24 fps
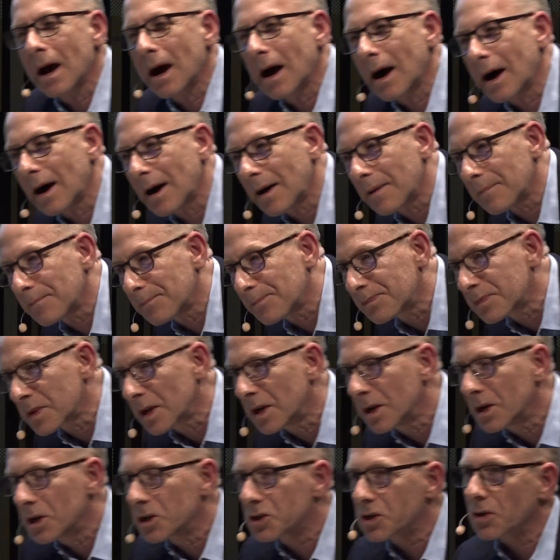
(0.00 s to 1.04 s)

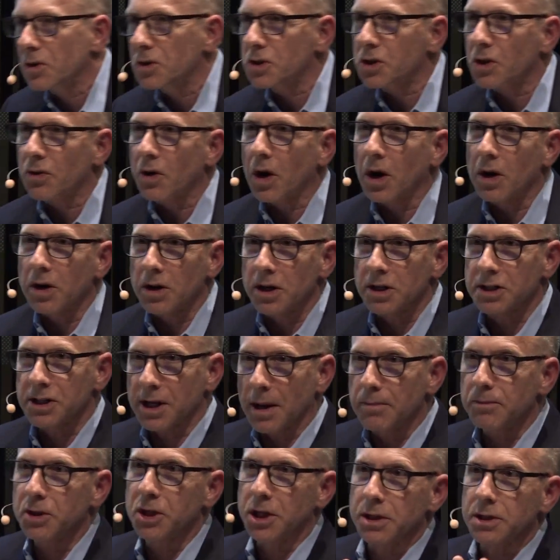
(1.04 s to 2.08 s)
So those are all
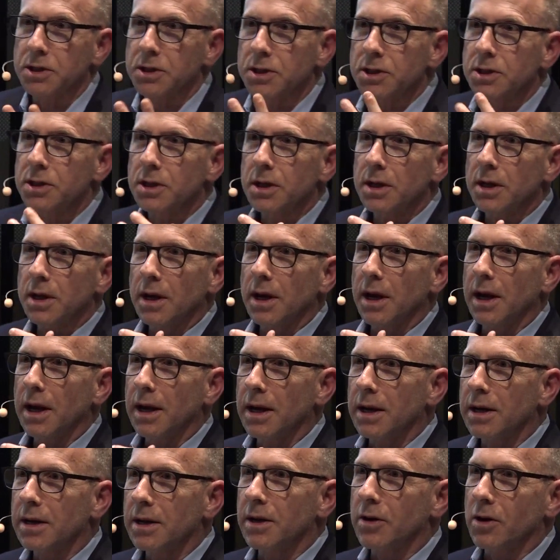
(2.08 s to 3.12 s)
assumptions.
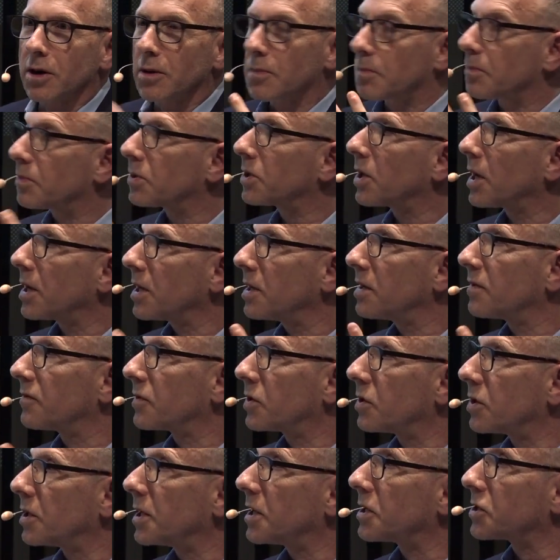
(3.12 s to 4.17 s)
And there are plenty of
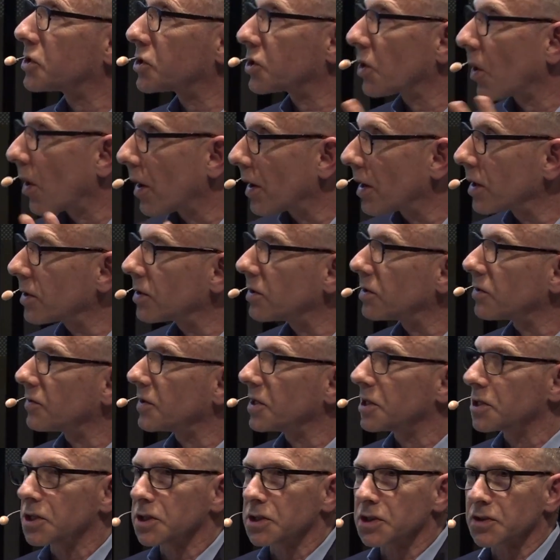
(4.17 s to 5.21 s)
good historical
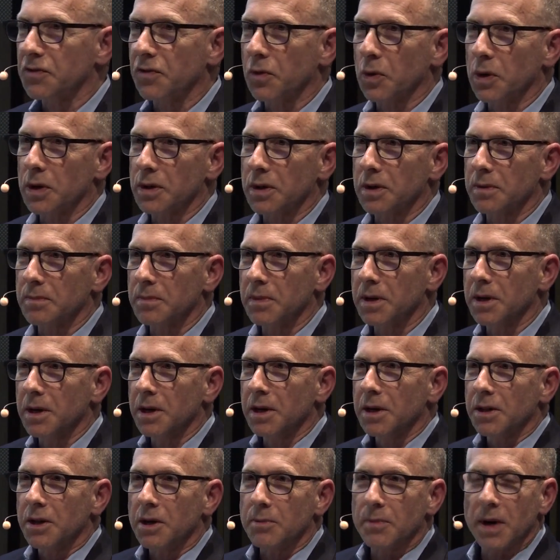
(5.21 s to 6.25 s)
reasons for them.
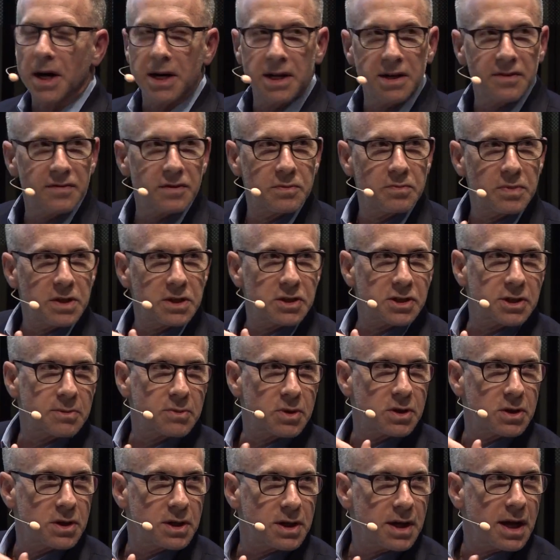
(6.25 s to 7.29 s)
There might even be some
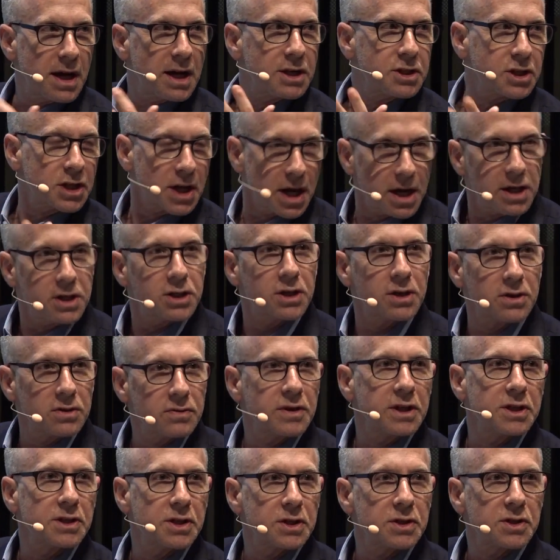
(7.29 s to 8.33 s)
good educational
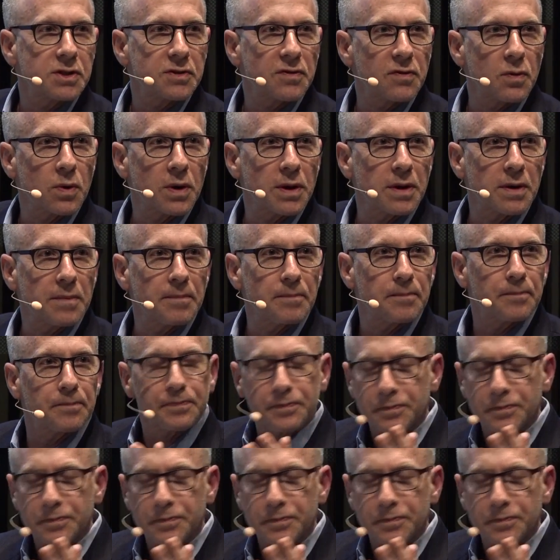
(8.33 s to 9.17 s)
reasons for them.